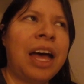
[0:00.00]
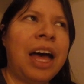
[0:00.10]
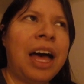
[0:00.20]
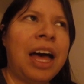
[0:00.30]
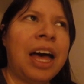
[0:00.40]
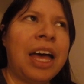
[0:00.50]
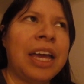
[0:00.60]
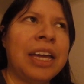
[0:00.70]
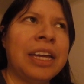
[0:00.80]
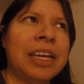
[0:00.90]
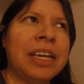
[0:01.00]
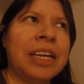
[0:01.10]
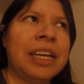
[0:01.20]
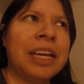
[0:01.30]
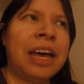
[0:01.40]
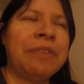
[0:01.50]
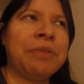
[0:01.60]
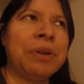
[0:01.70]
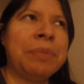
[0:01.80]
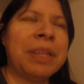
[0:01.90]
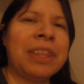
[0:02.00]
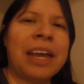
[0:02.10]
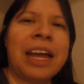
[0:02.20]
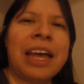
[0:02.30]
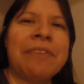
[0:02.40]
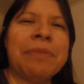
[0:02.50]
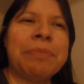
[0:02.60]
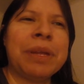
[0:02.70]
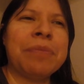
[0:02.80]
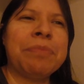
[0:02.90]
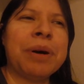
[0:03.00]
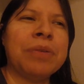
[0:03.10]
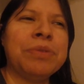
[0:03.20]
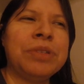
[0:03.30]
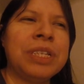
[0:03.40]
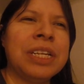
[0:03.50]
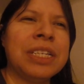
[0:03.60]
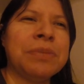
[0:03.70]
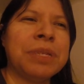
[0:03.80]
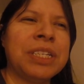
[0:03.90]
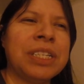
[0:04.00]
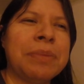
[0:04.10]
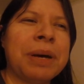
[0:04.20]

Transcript: I have to admit that I haven't been posting as much as I